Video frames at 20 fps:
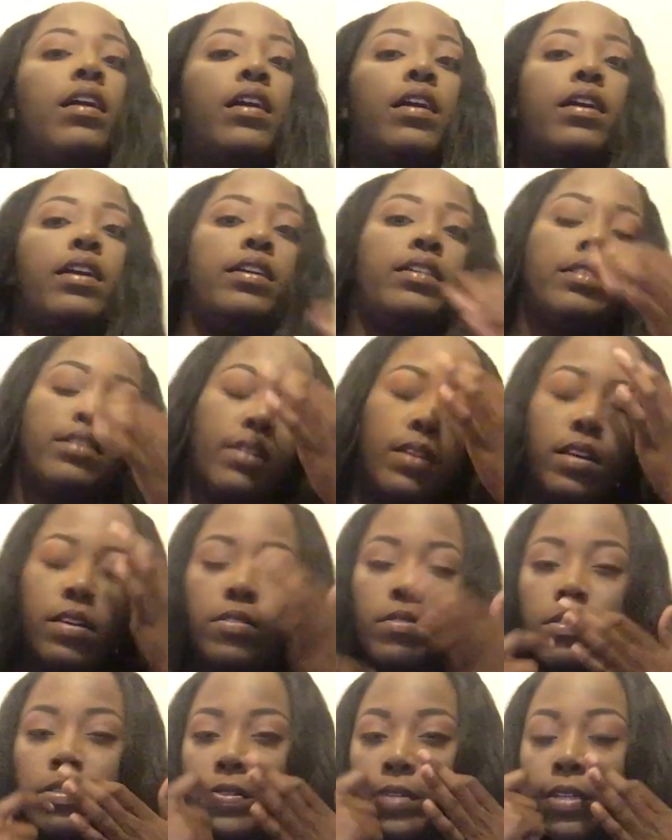Alright, so
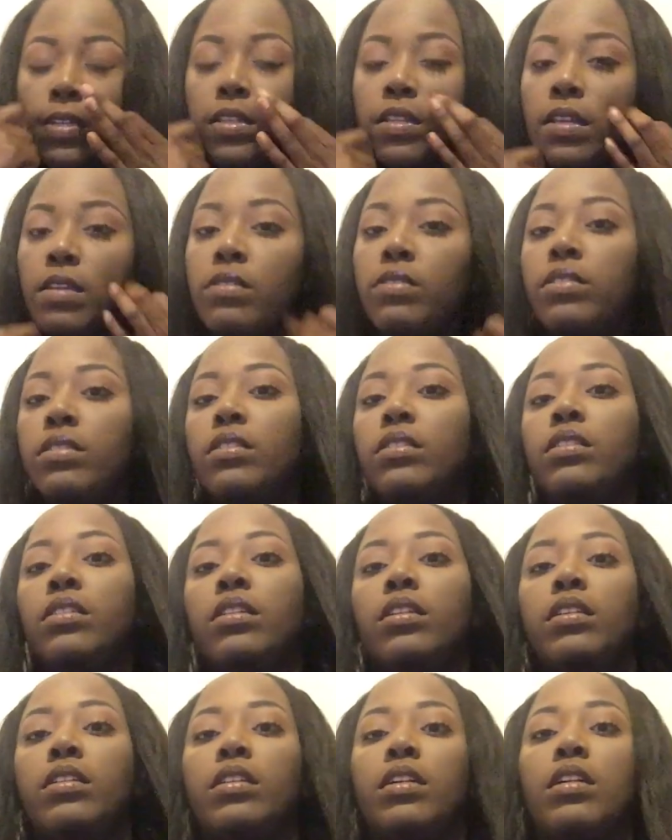on to the closure.
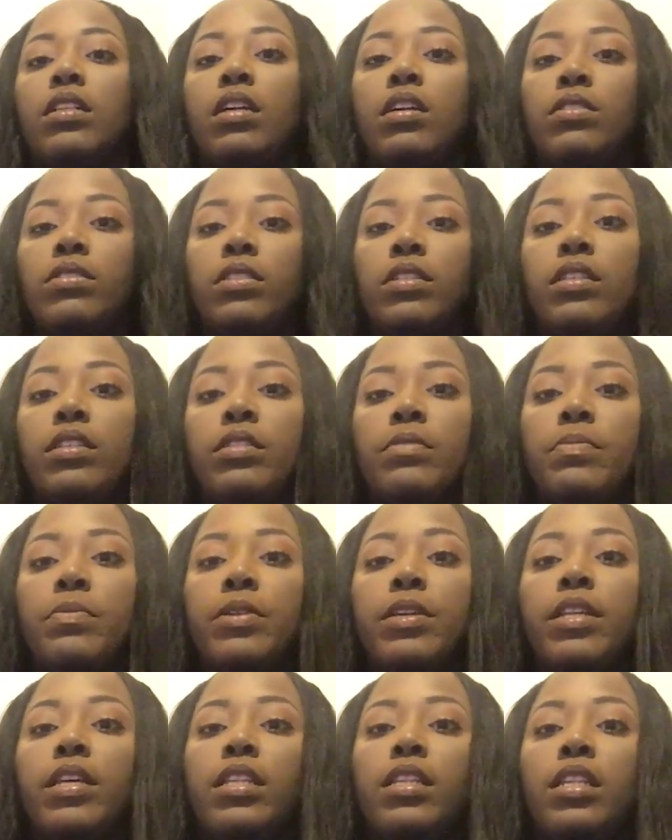The closure is
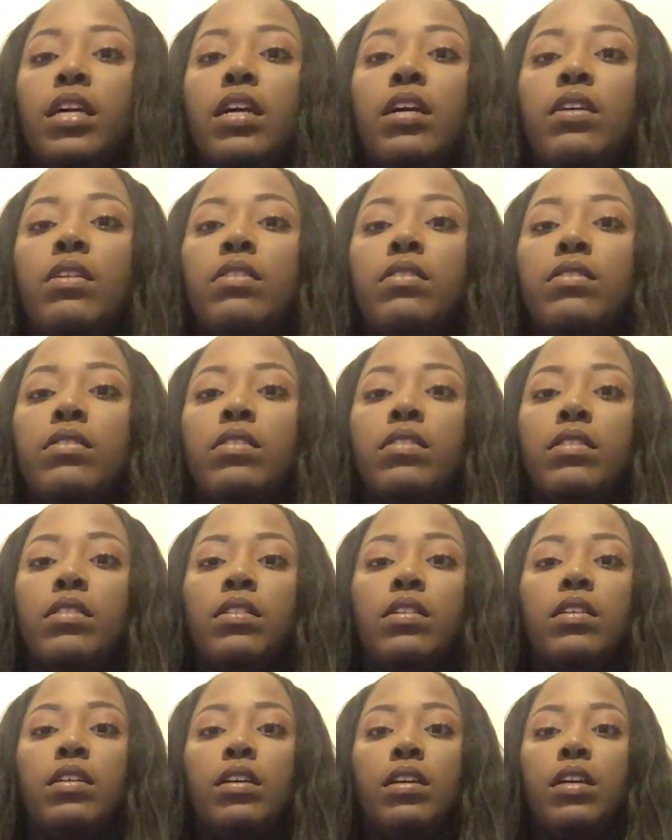pretty long.
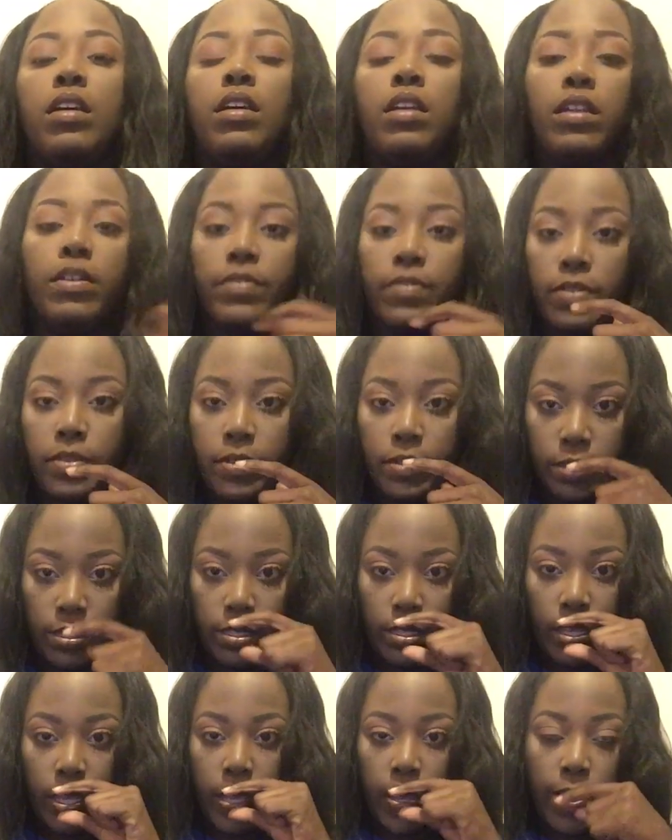You can
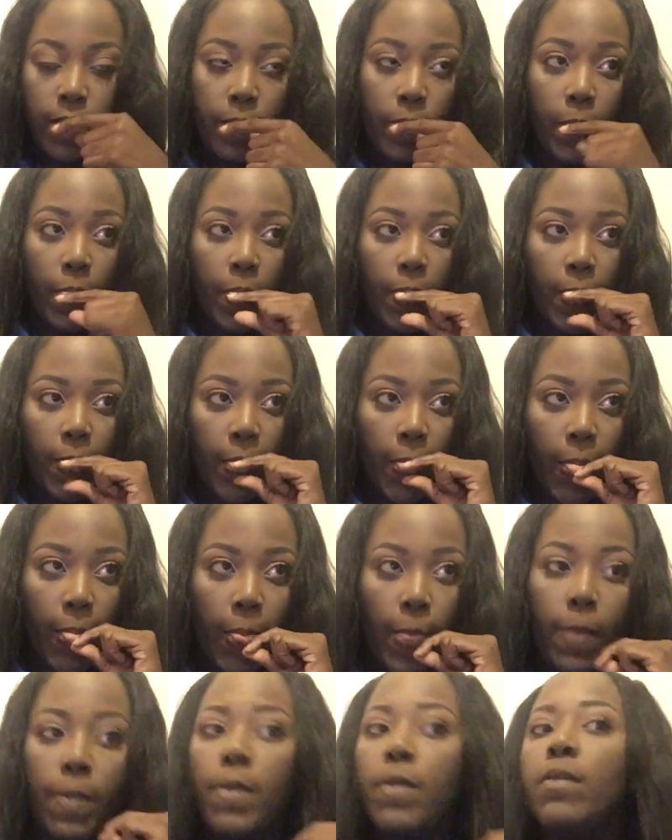see it.
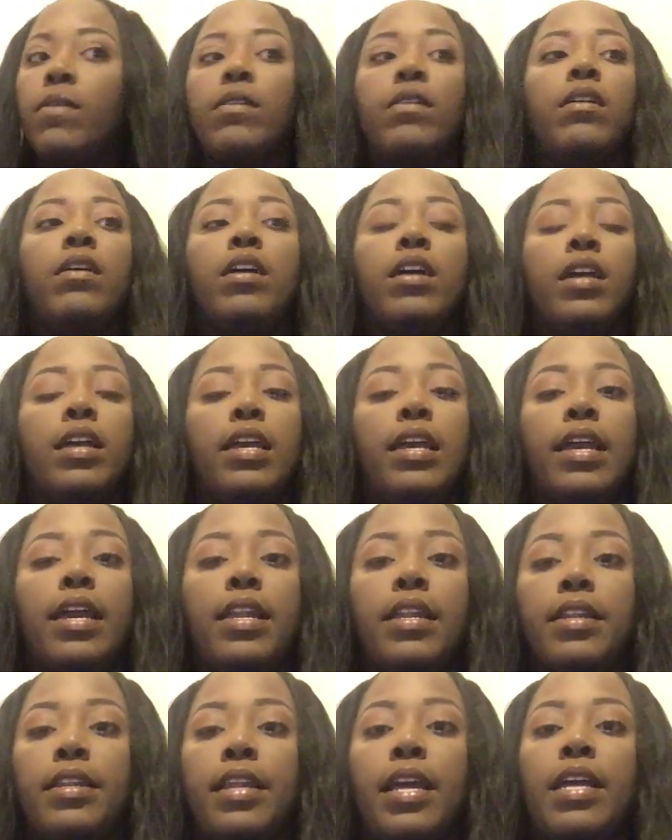It
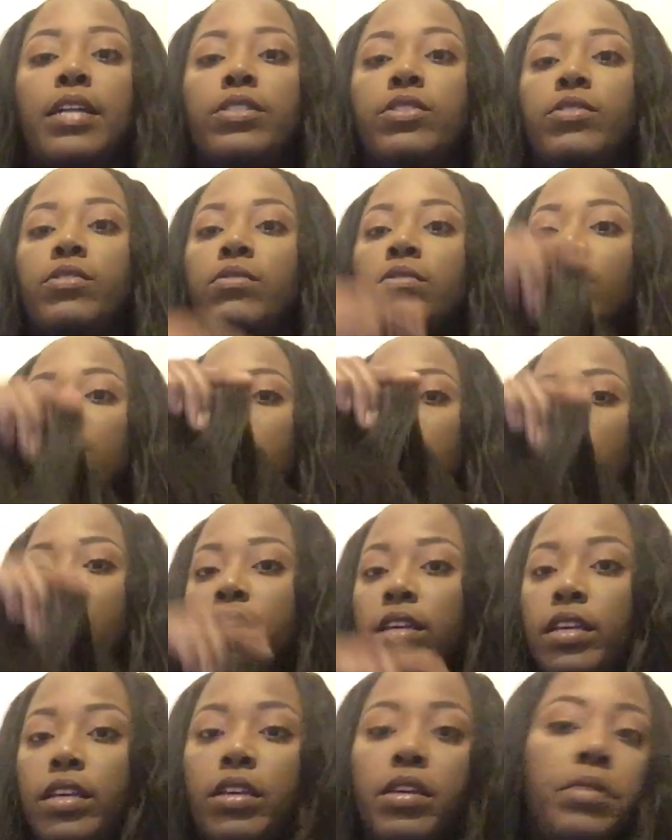had a natural
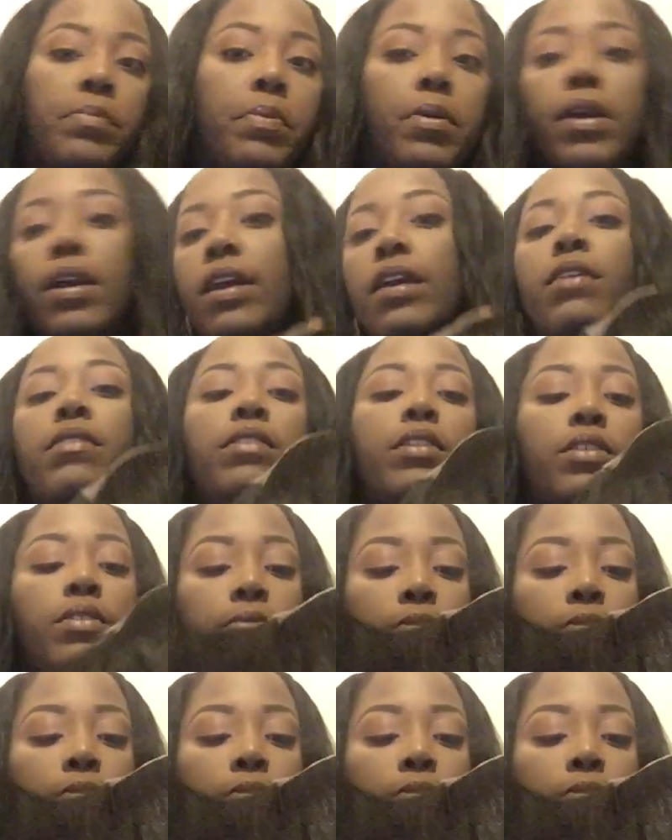and good part on it.